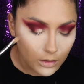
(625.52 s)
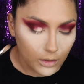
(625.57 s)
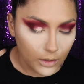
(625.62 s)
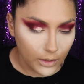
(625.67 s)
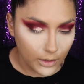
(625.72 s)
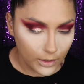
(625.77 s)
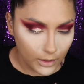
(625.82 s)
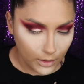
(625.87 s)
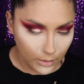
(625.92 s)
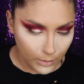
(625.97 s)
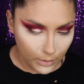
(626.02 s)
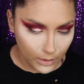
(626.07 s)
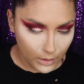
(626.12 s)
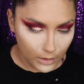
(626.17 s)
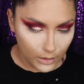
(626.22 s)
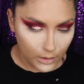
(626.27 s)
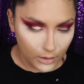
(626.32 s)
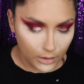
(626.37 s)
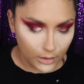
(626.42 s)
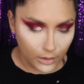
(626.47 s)
And then I'm
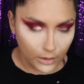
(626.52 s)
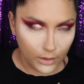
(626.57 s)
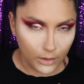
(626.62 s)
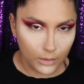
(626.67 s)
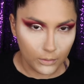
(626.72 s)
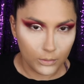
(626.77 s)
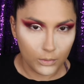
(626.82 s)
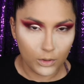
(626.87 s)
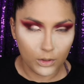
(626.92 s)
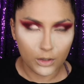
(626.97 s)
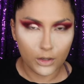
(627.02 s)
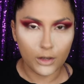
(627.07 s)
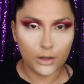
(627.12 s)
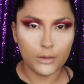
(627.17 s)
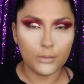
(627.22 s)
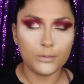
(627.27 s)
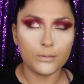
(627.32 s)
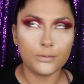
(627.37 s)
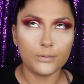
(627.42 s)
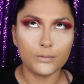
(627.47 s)
gonna look up.